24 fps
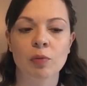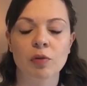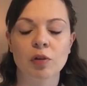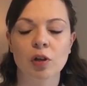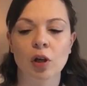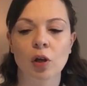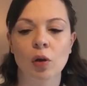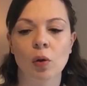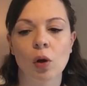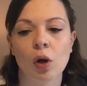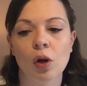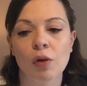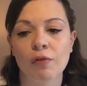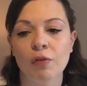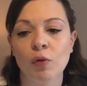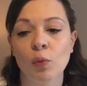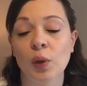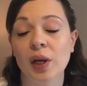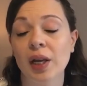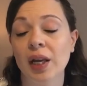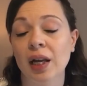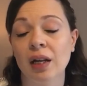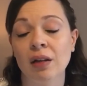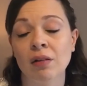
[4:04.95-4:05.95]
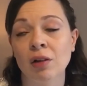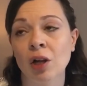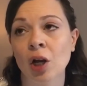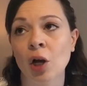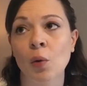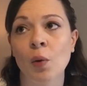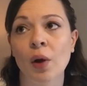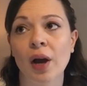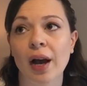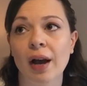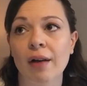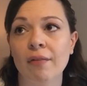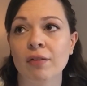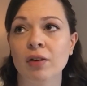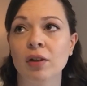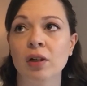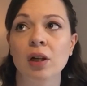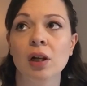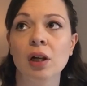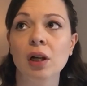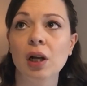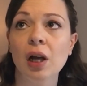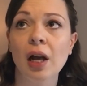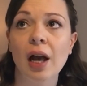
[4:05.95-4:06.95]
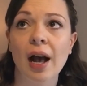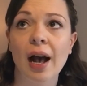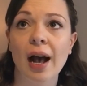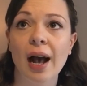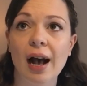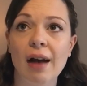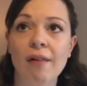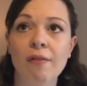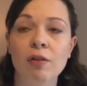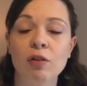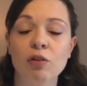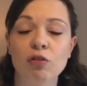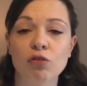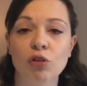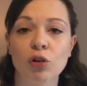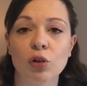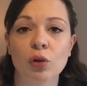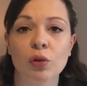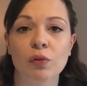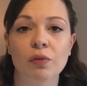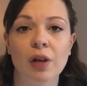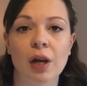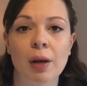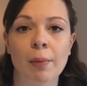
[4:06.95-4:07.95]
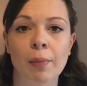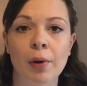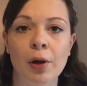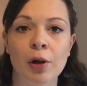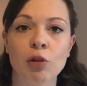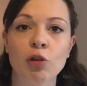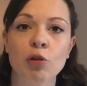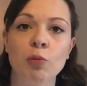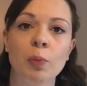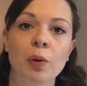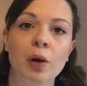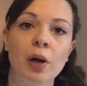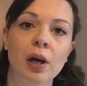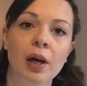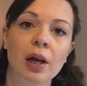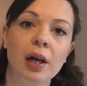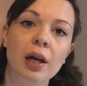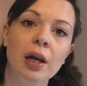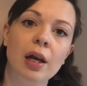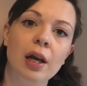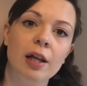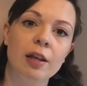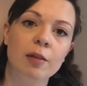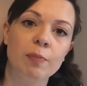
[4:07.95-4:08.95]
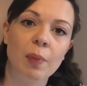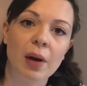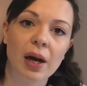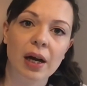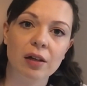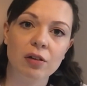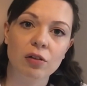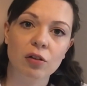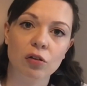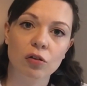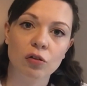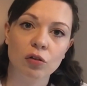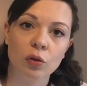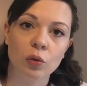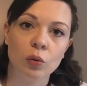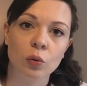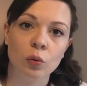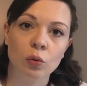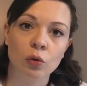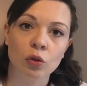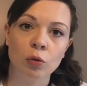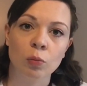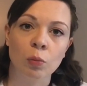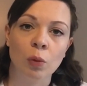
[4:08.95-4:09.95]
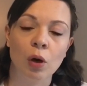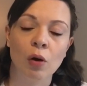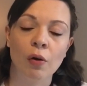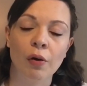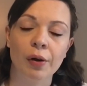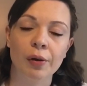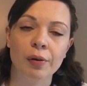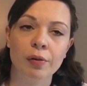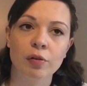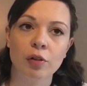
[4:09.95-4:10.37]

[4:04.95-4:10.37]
So over the weekend, no, I haven't struggled that much, but it's back to school tomorrow.